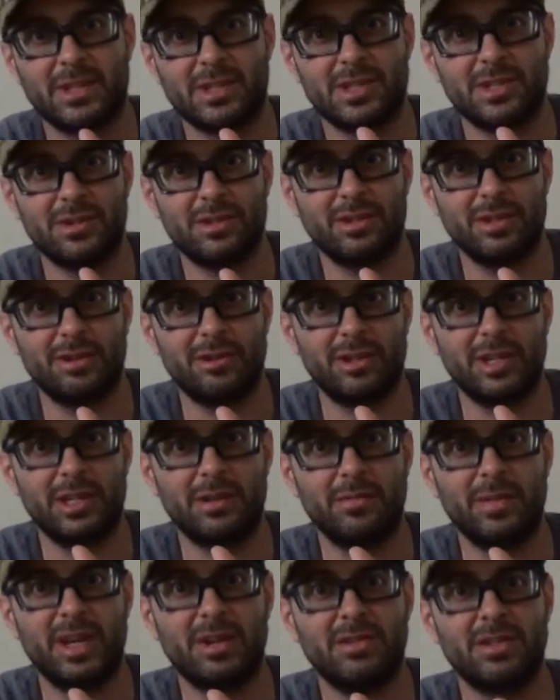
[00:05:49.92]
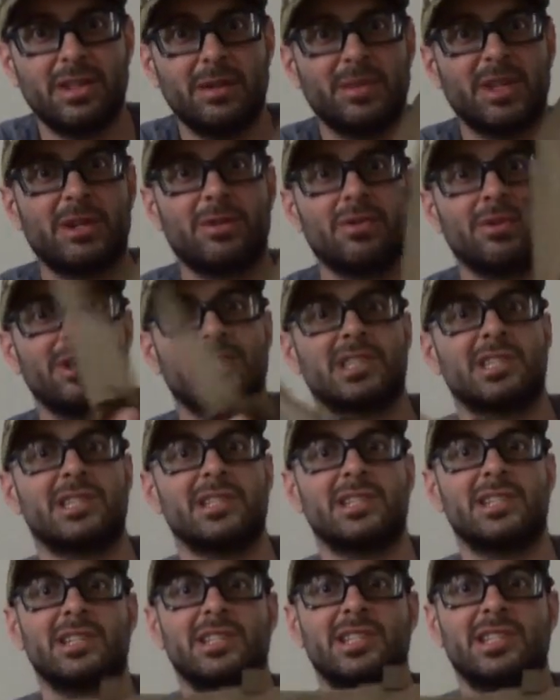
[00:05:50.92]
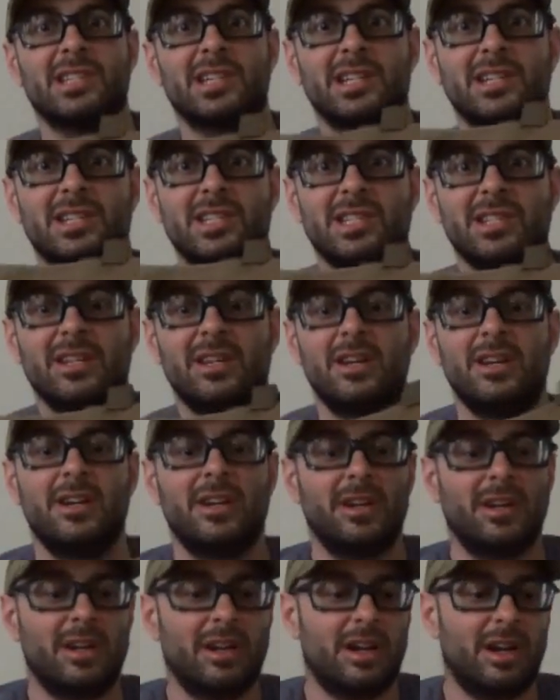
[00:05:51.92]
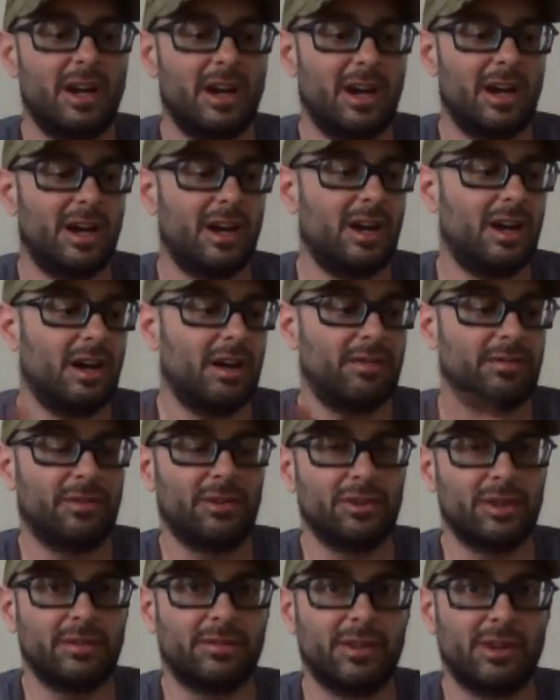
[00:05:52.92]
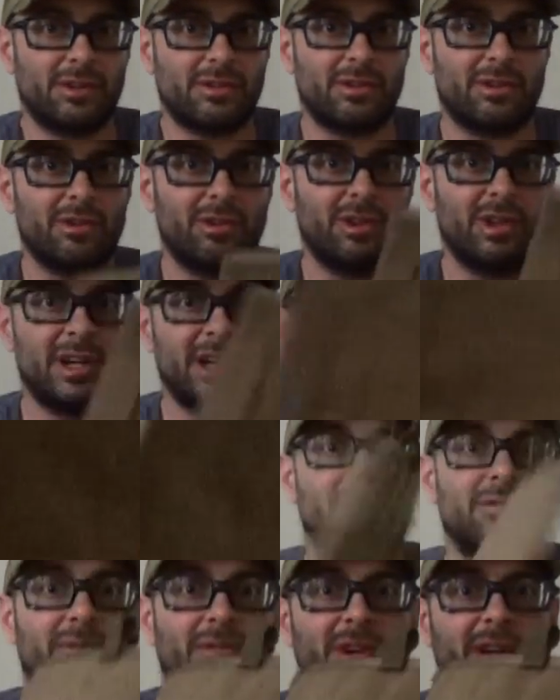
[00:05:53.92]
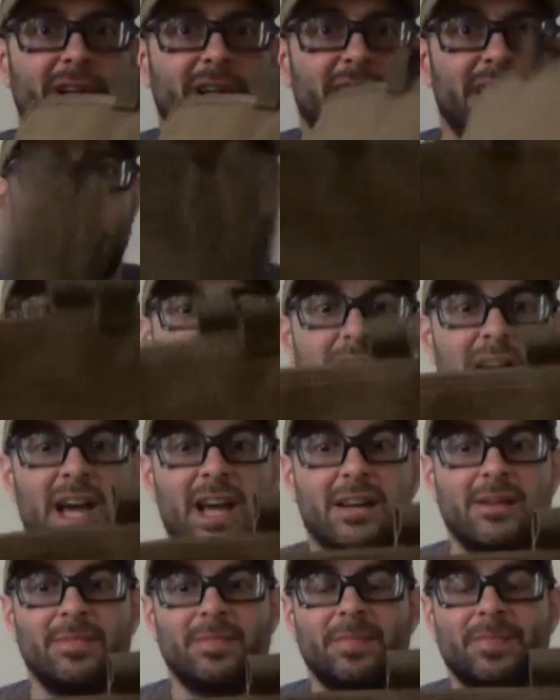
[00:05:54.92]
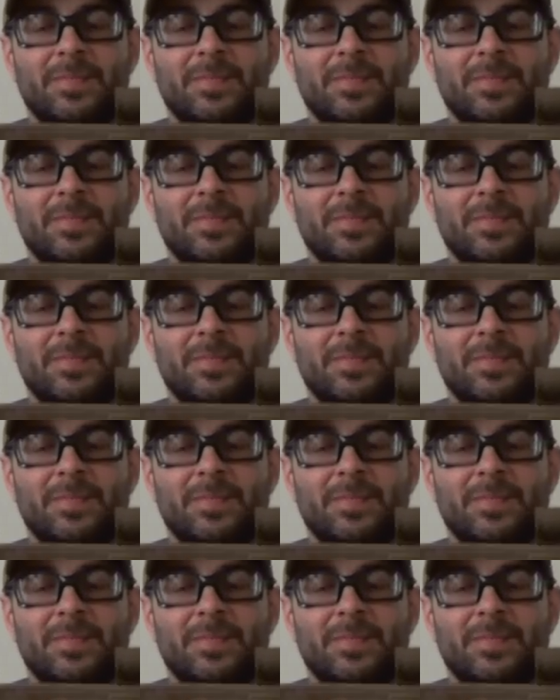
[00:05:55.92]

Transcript: So you can go ahead and mount dummy cords to these things. Uh, fully Velcro lined front and back.